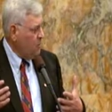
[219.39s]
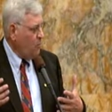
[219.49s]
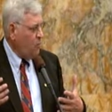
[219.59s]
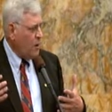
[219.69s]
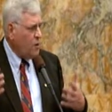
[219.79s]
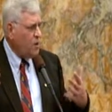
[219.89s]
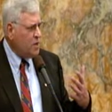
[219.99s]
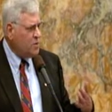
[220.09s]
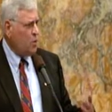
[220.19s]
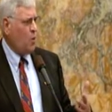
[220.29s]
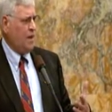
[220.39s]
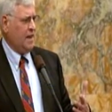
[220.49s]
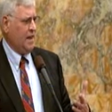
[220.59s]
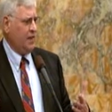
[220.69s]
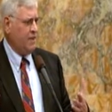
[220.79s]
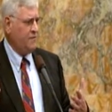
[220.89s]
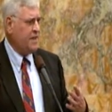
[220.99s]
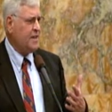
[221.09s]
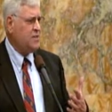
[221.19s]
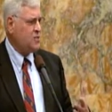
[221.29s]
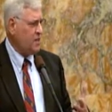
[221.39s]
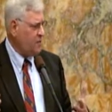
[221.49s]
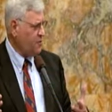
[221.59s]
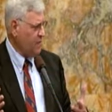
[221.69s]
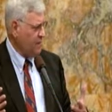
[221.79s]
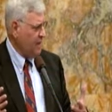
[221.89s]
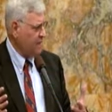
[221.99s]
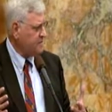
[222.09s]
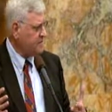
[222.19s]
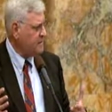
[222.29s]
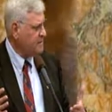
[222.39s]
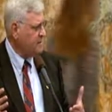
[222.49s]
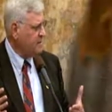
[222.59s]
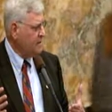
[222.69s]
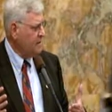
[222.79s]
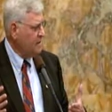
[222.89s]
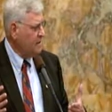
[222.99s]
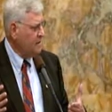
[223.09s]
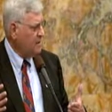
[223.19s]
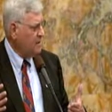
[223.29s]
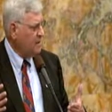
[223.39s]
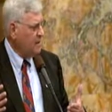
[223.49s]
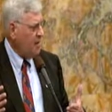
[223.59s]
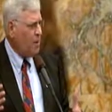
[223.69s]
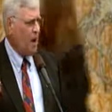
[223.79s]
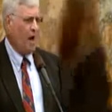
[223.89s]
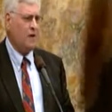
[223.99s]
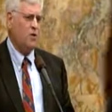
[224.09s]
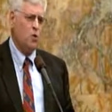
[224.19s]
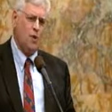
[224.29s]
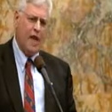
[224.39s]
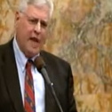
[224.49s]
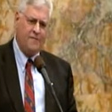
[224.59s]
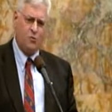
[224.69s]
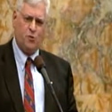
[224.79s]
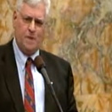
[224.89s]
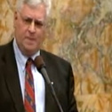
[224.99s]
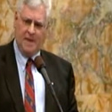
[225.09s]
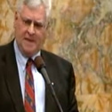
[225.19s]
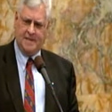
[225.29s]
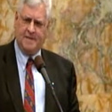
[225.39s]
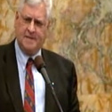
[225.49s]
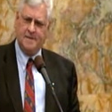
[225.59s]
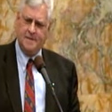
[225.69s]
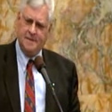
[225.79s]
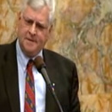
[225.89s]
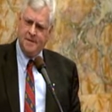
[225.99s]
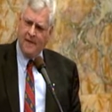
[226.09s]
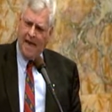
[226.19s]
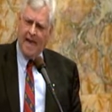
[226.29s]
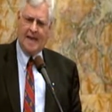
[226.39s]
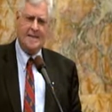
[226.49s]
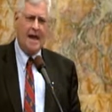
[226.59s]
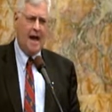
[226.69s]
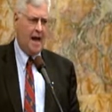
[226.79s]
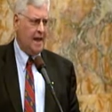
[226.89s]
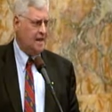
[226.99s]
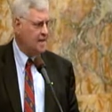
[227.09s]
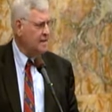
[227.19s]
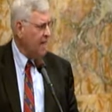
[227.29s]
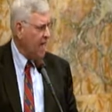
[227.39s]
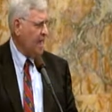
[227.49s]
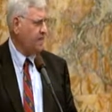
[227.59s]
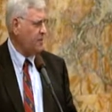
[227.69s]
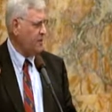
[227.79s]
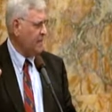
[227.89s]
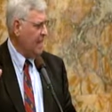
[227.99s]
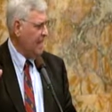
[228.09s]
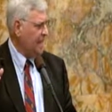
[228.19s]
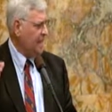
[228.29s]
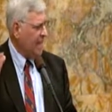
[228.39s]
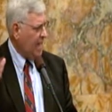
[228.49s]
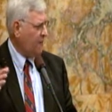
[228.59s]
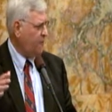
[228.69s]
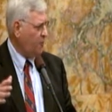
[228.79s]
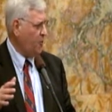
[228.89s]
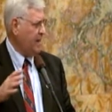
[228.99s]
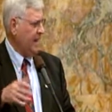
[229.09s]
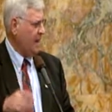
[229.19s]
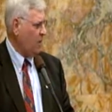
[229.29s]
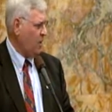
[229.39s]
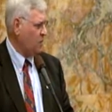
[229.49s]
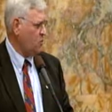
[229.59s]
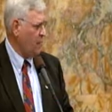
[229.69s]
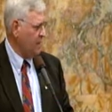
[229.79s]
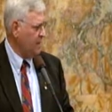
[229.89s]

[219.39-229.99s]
What are we doing here, even considering this? Come on. Do we have to repeat Act 9, Act 38, Act 40, and Act 120?